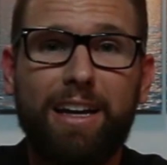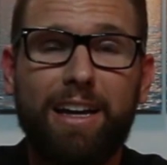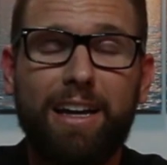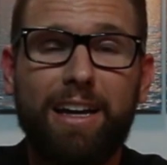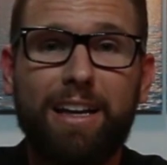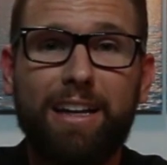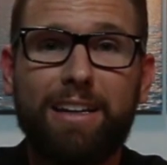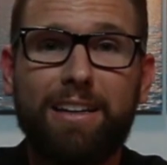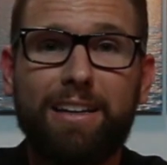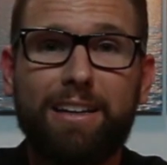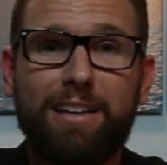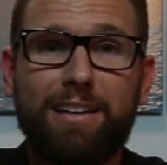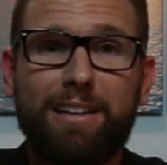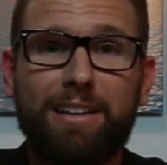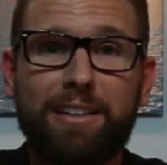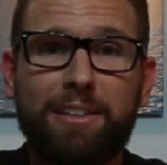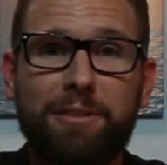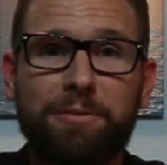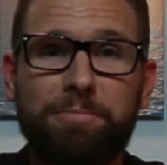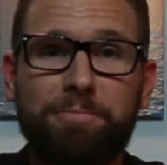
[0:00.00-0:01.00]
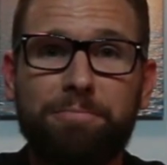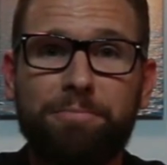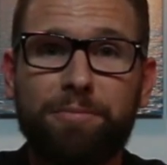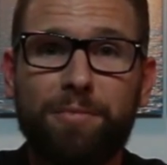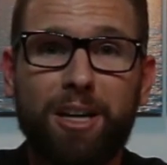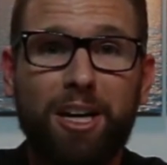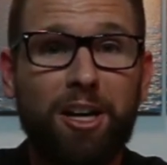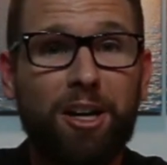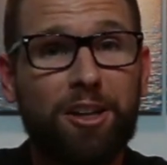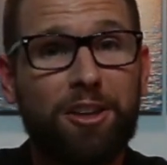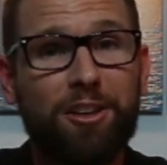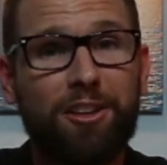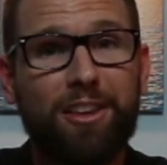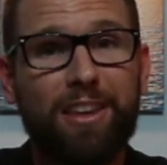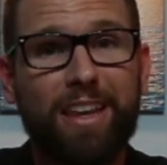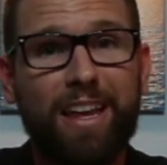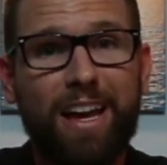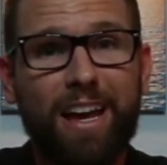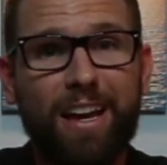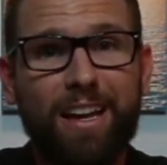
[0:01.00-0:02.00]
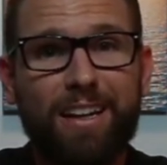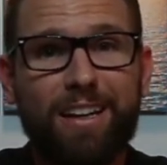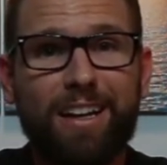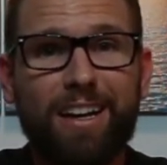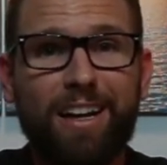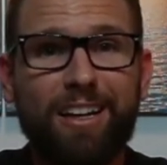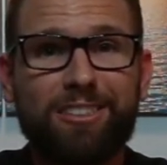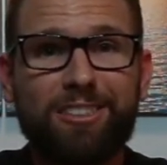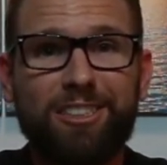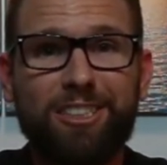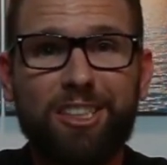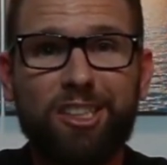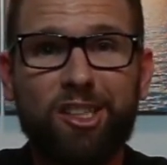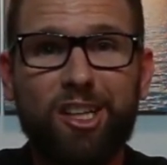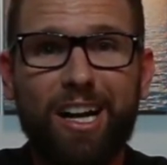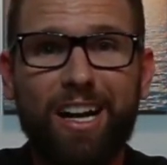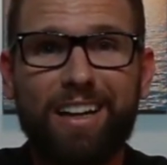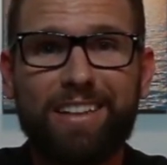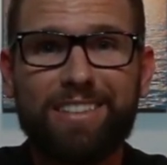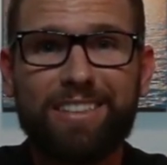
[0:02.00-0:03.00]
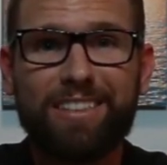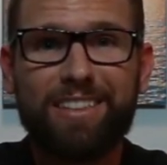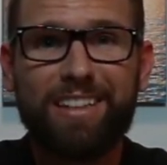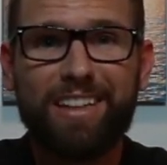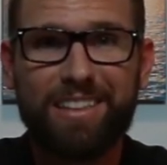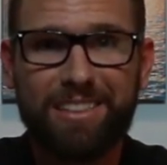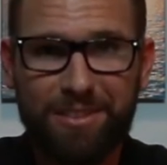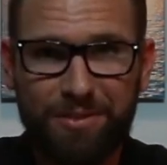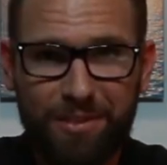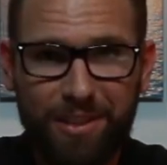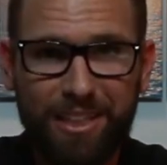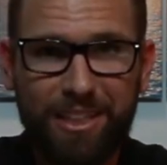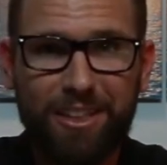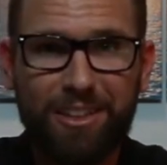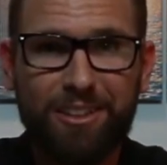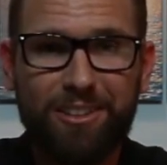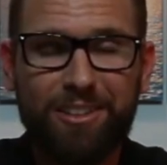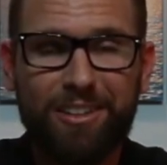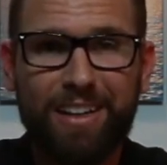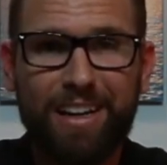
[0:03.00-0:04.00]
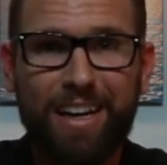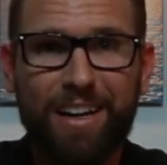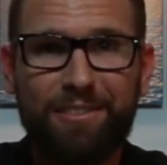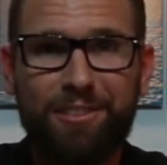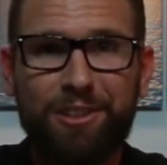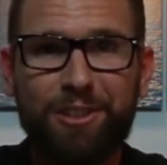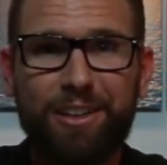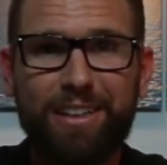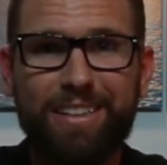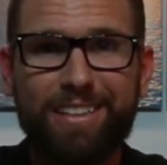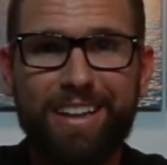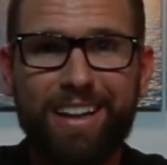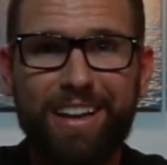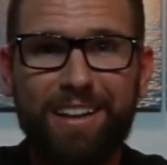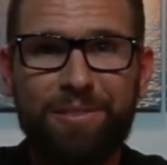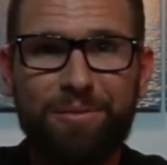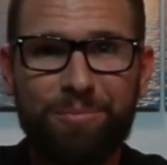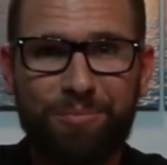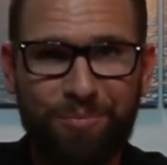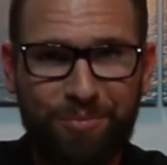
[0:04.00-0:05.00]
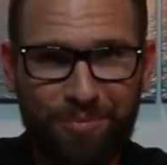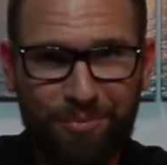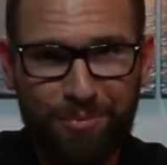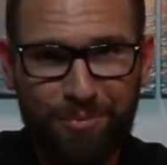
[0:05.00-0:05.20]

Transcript: And other than that, I'll see you guys on the next video. Have a great day.